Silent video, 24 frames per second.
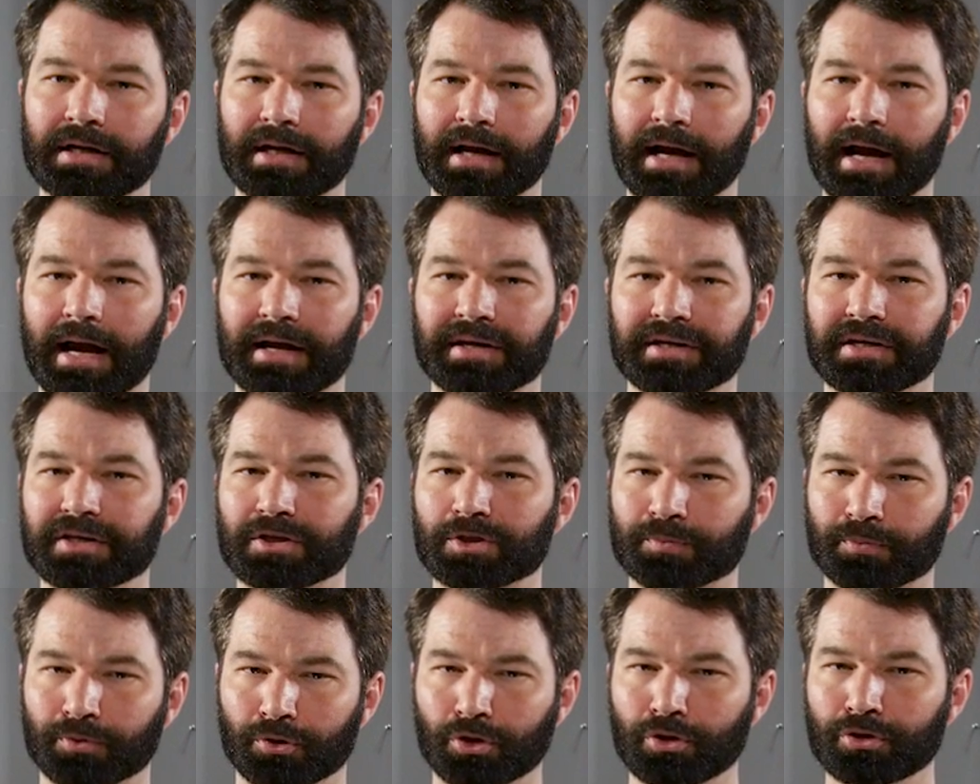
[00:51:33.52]
and it
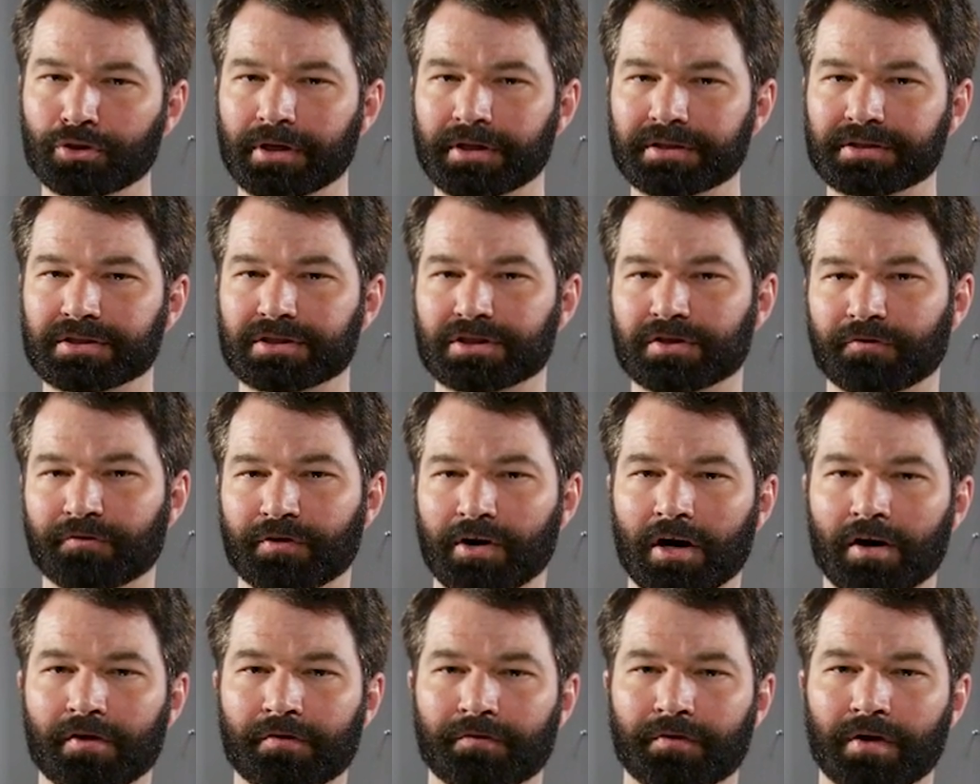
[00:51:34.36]
is prudent to
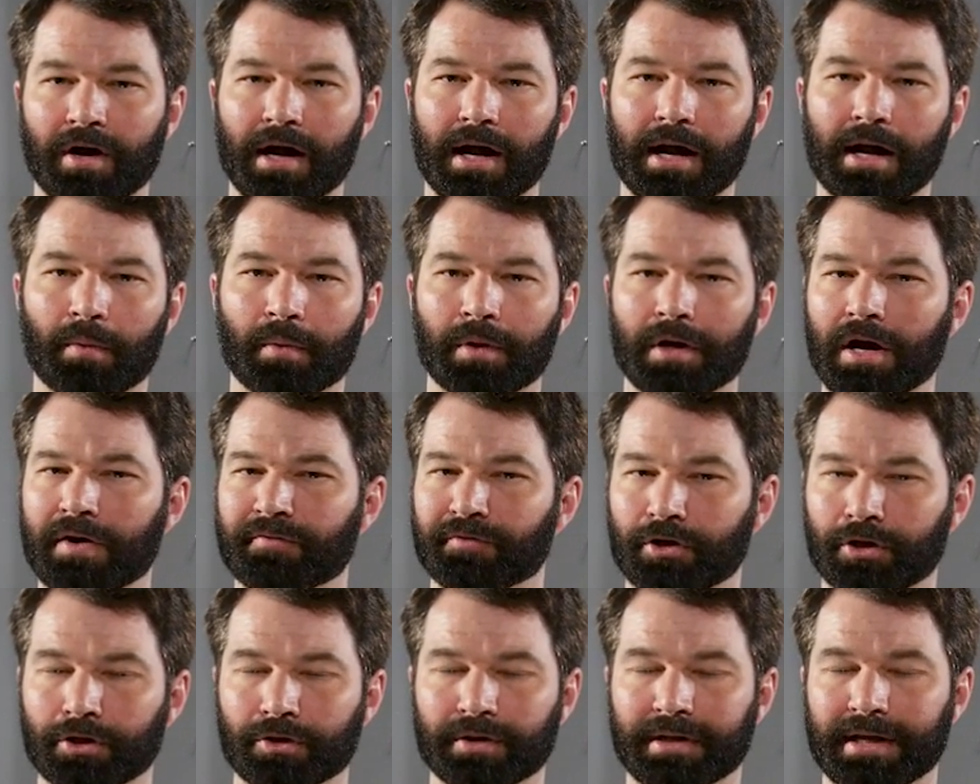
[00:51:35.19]
verify
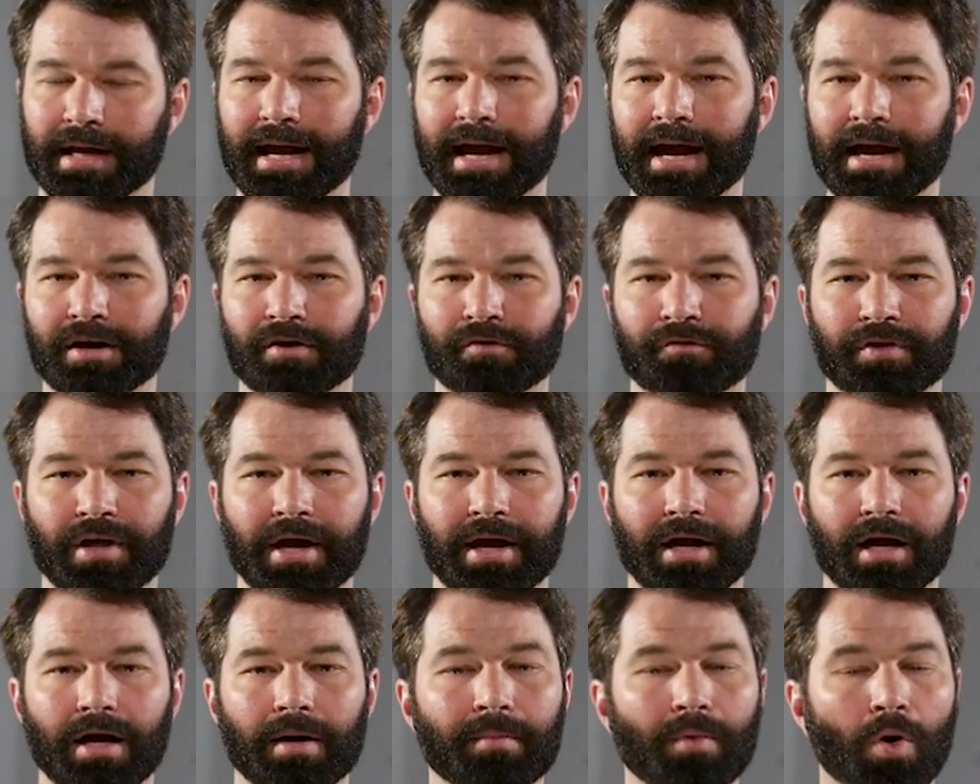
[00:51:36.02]
whatever you can of
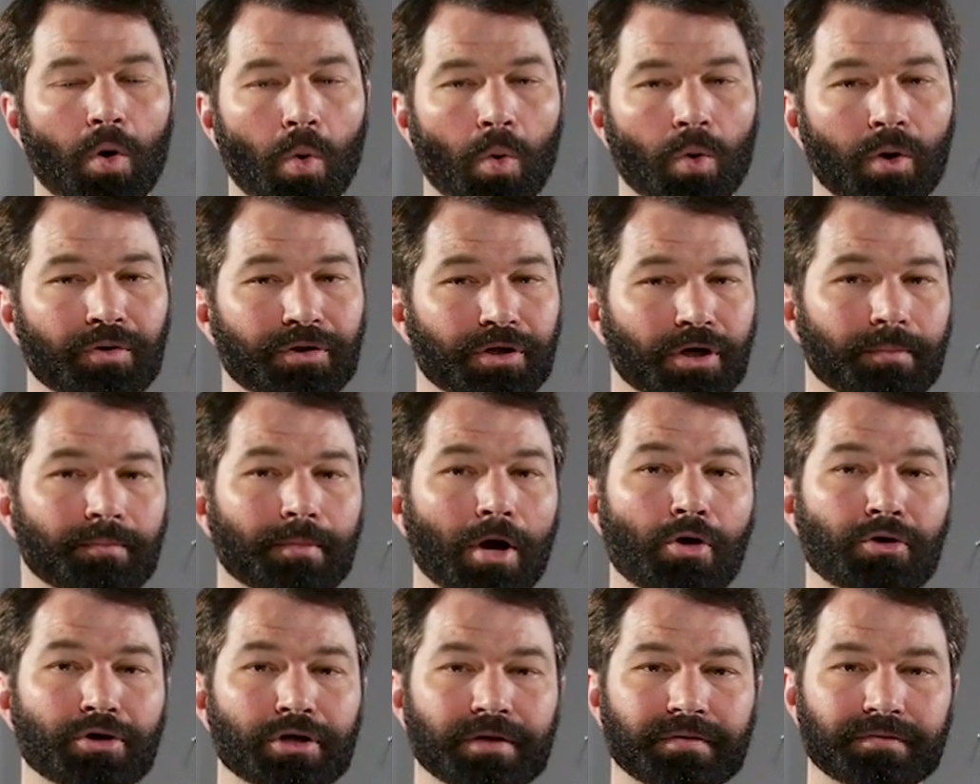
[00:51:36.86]
them or their
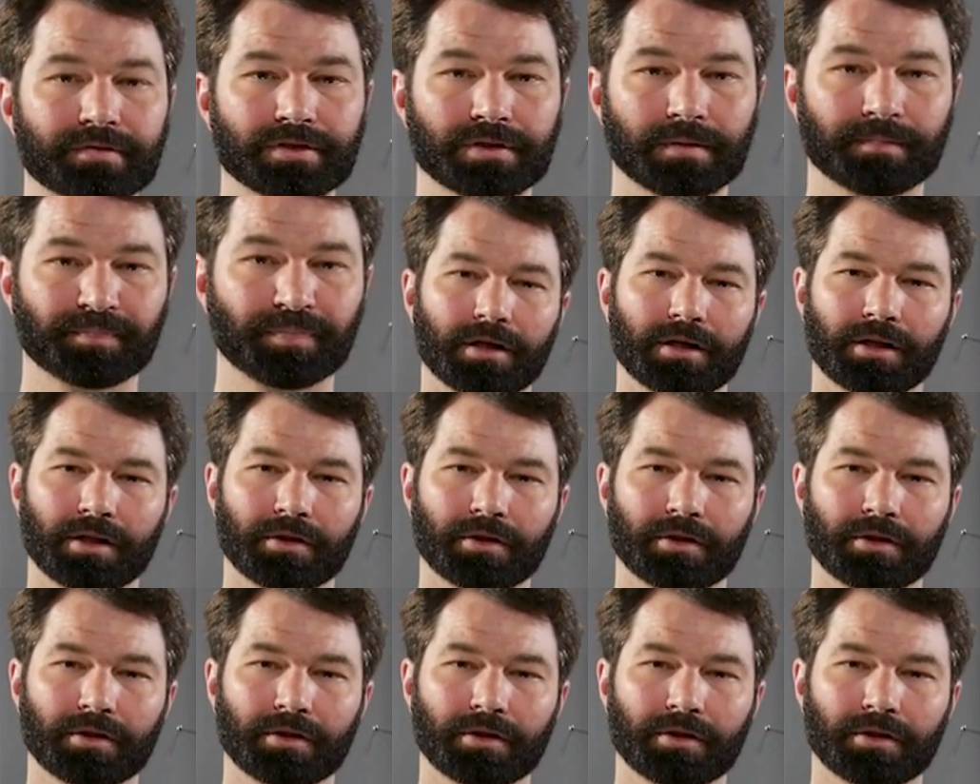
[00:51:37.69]
motives.